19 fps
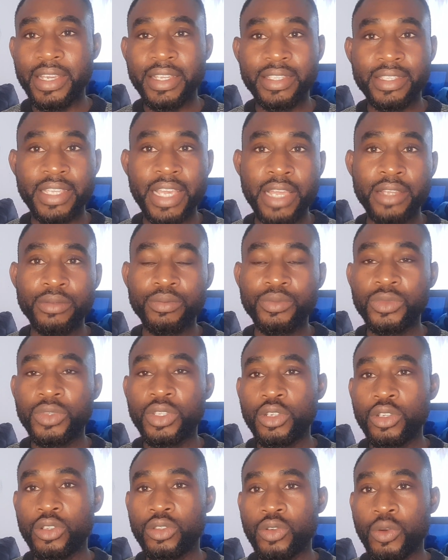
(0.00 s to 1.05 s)
It tends
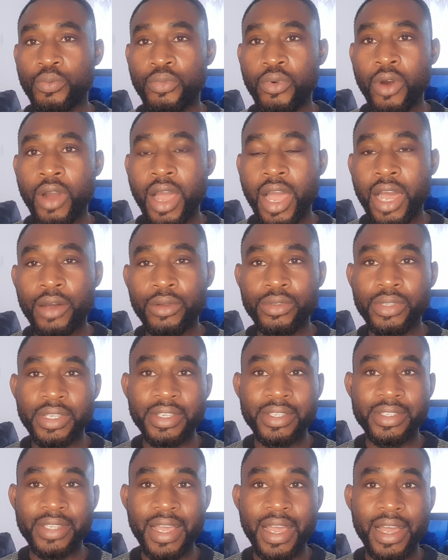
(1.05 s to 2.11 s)
to pour out
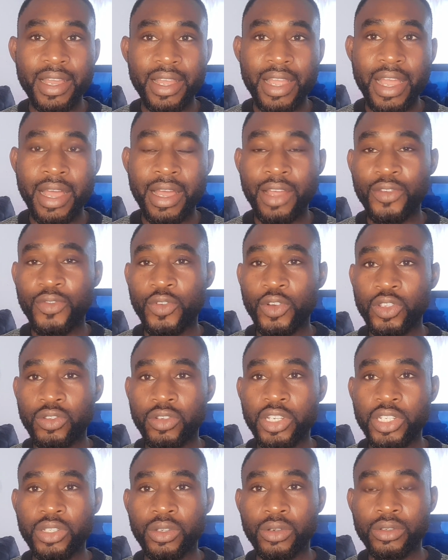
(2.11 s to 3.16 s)
its anger and
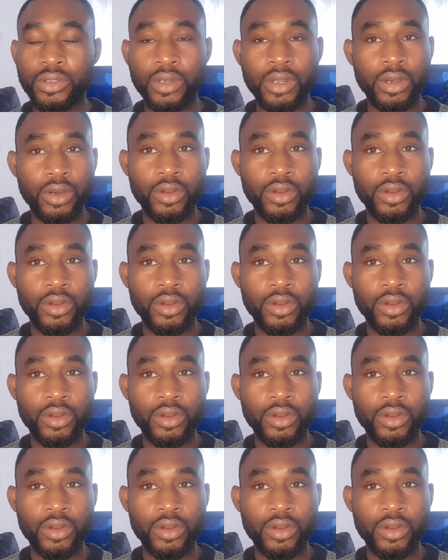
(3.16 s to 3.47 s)
frustration